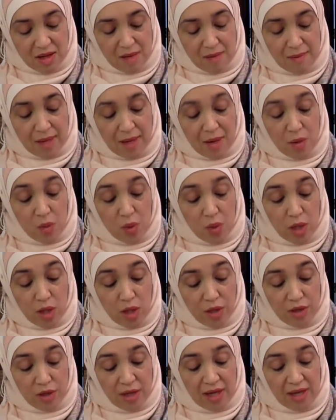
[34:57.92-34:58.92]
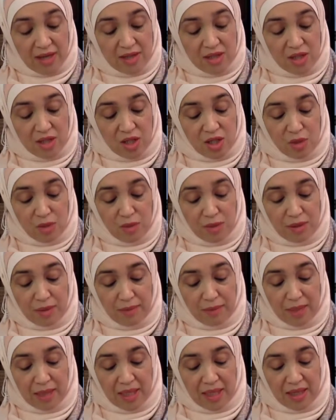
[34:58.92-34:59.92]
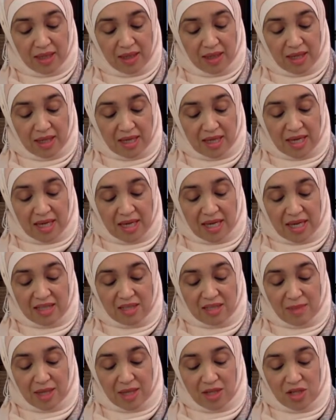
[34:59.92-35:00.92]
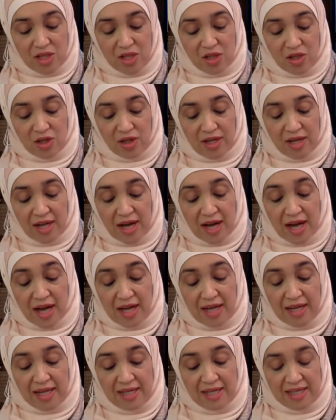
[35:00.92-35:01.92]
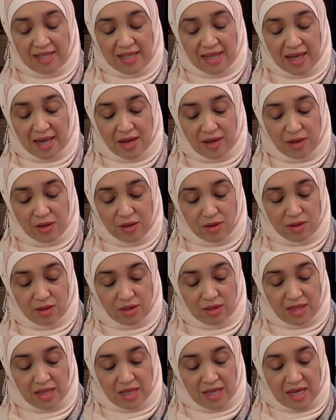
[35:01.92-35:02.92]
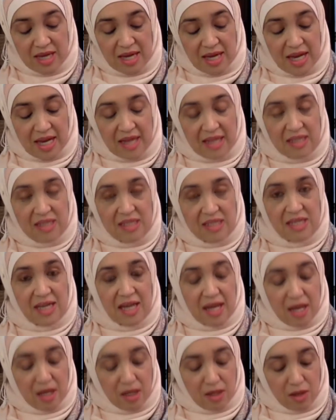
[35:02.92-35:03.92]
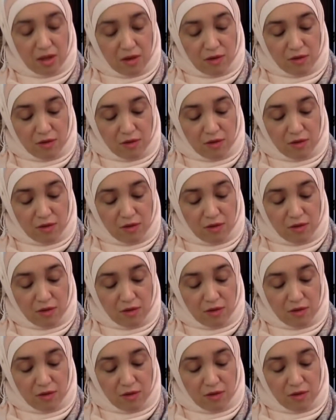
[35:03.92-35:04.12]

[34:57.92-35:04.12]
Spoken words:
My worth as a human being is measured on a higher scale, a scale of